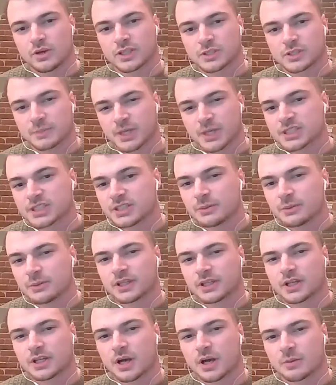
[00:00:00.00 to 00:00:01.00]
especially
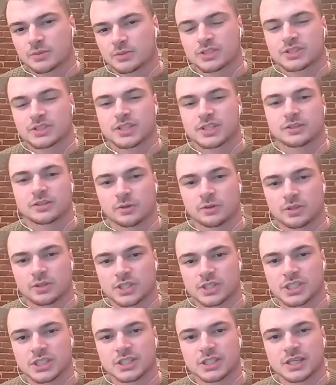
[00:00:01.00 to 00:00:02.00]
when it comes to
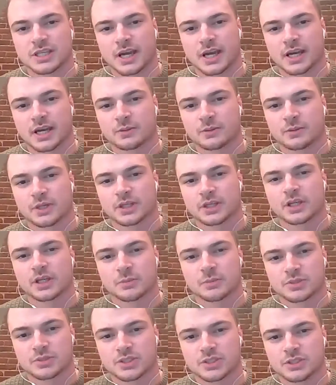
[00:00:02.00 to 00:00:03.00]
technology and when
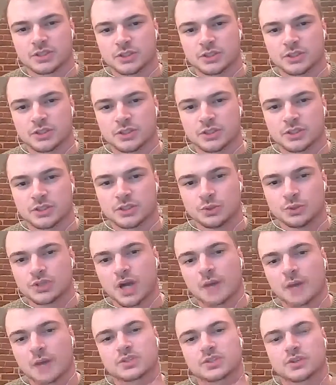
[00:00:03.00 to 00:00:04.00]
it comes to new
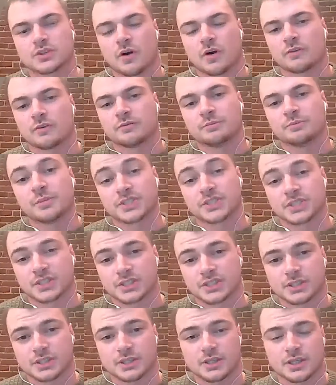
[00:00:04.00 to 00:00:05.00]
types of
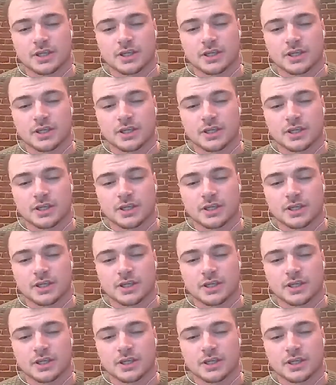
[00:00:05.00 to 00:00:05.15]
business.